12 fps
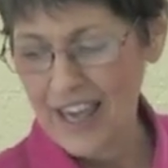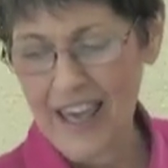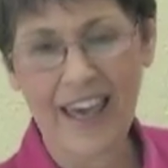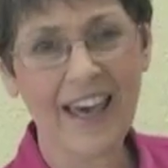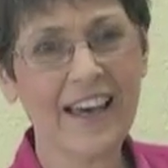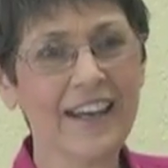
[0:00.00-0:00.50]

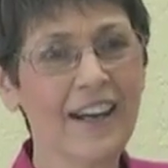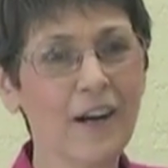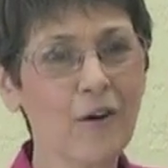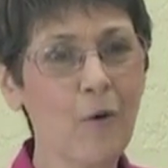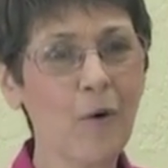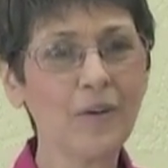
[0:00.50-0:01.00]
and a
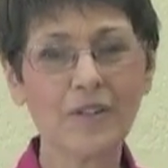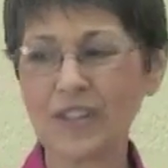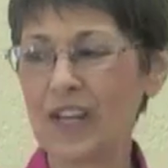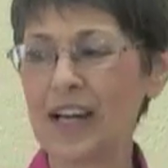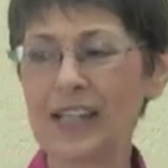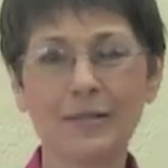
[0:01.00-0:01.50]

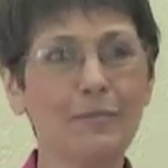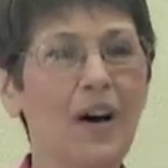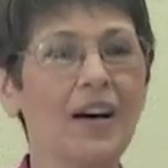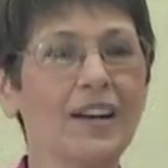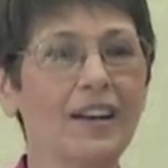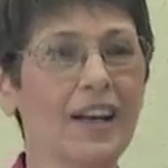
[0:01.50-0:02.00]
quart-size
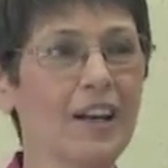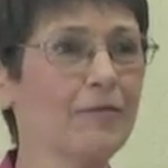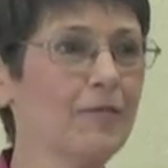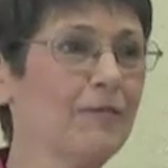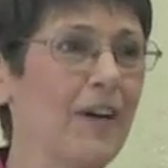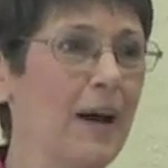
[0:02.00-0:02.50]
bottle
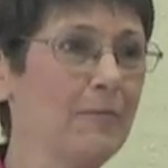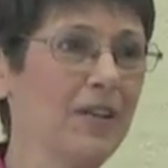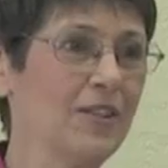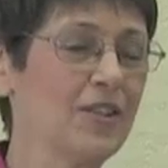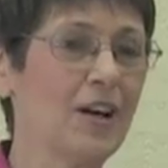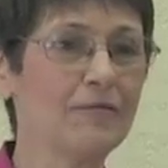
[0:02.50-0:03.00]
of a
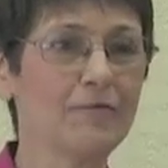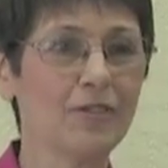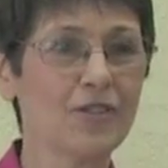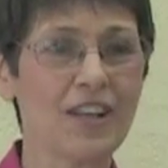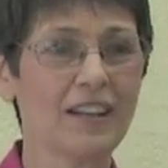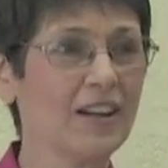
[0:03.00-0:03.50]
fabric softener
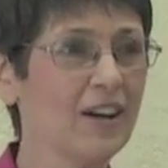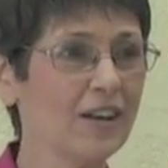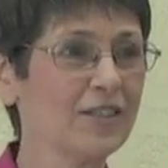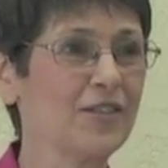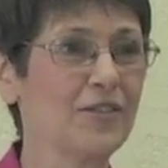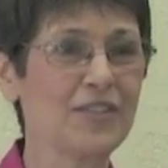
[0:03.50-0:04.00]
is going to
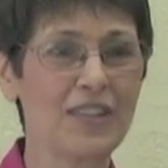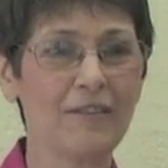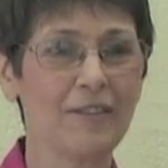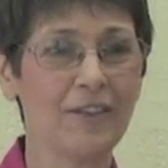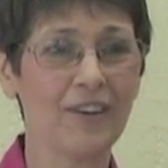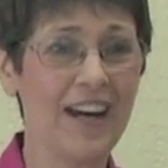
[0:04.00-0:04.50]
cost you
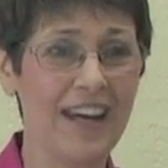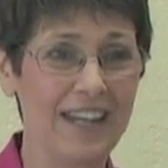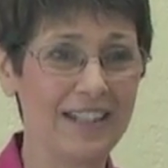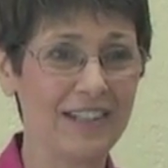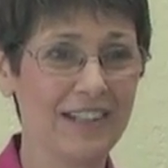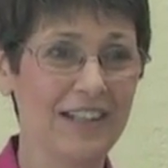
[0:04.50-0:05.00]
$7 or $8.